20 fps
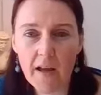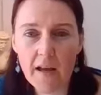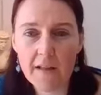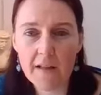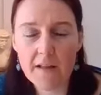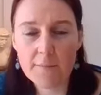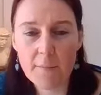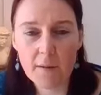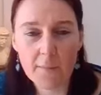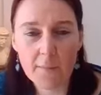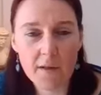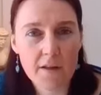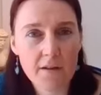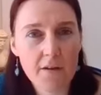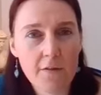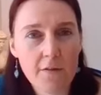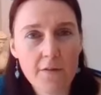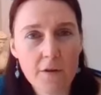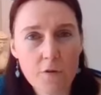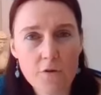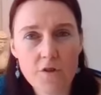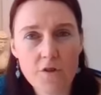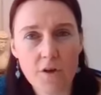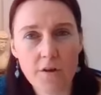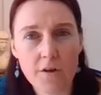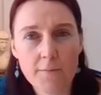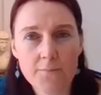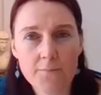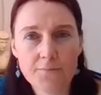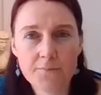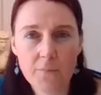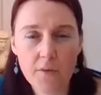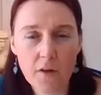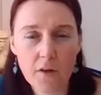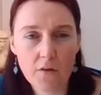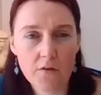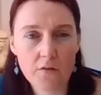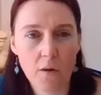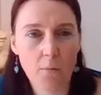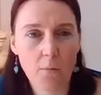And then maybe in the future,
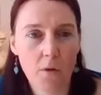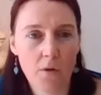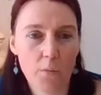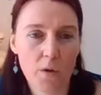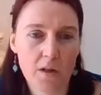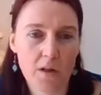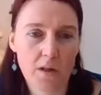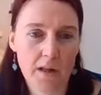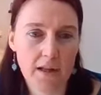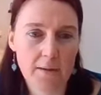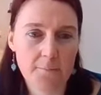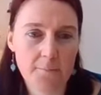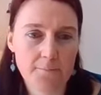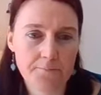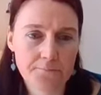someone will